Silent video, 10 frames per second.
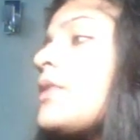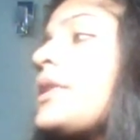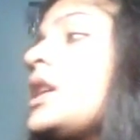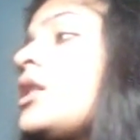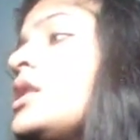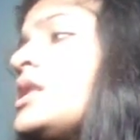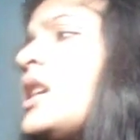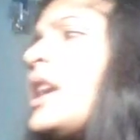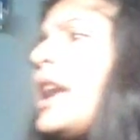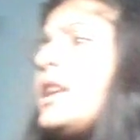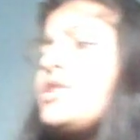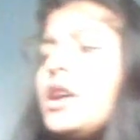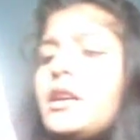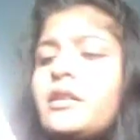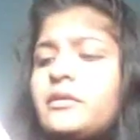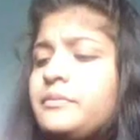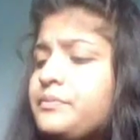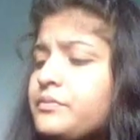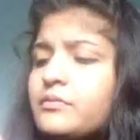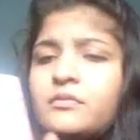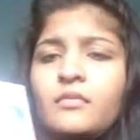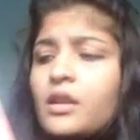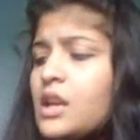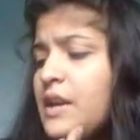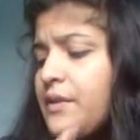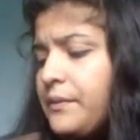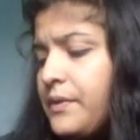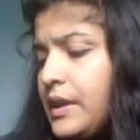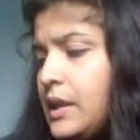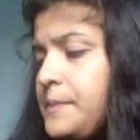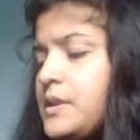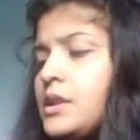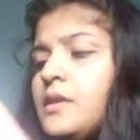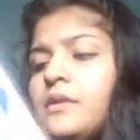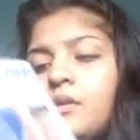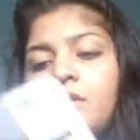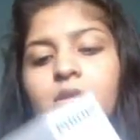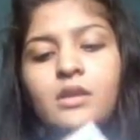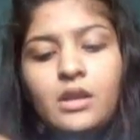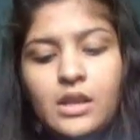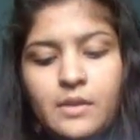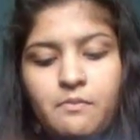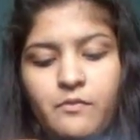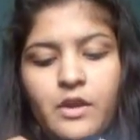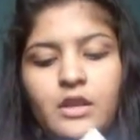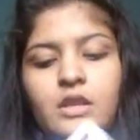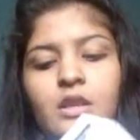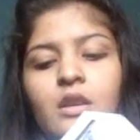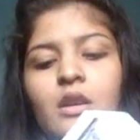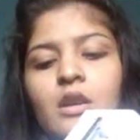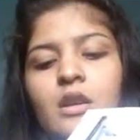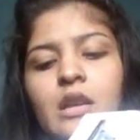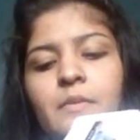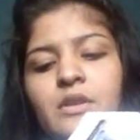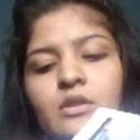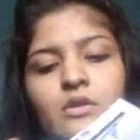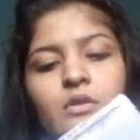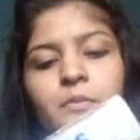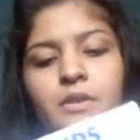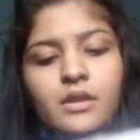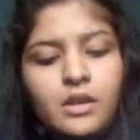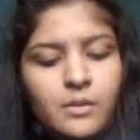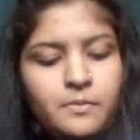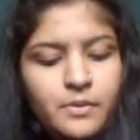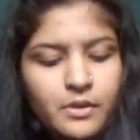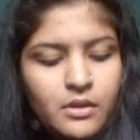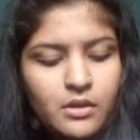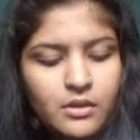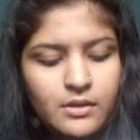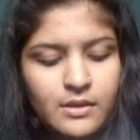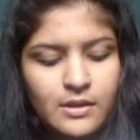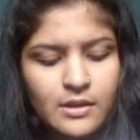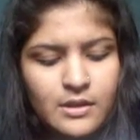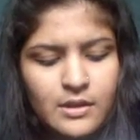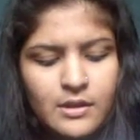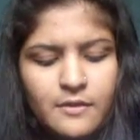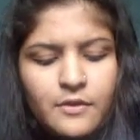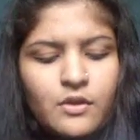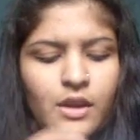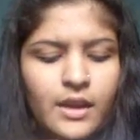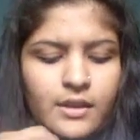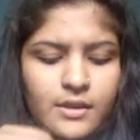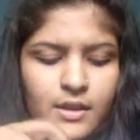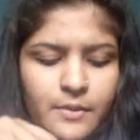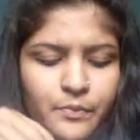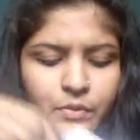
Then I got a hair dryer from Philips. If you wanna see, let me just open it up for you guys.